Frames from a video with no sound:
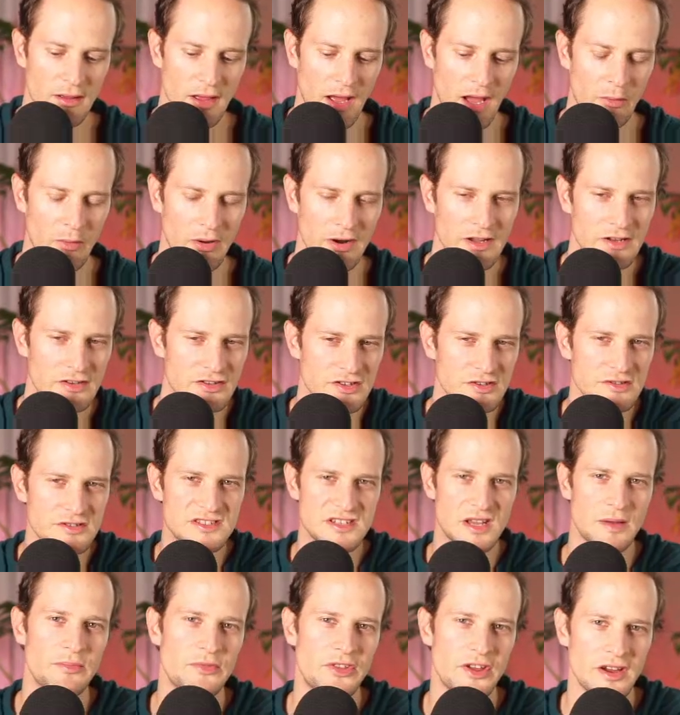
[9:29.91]
do
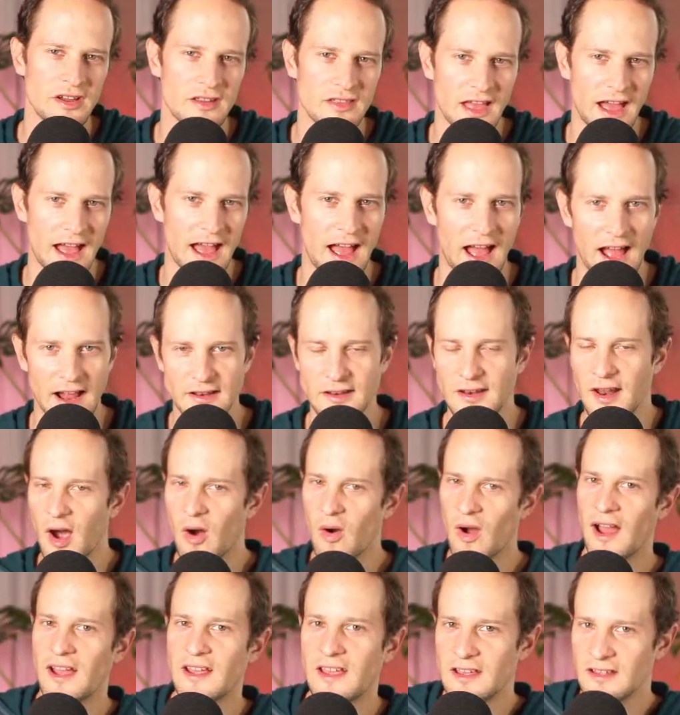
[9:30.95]
something that I know
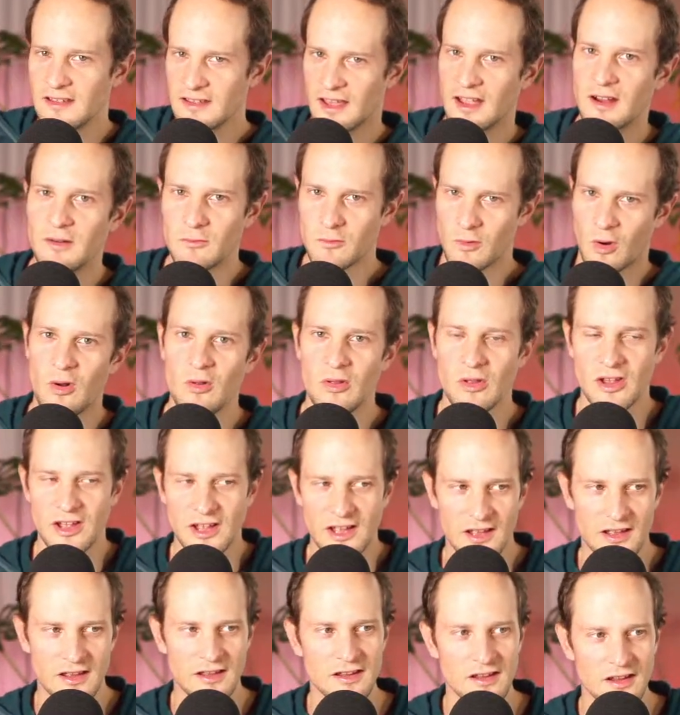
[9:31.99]
I can get rolling.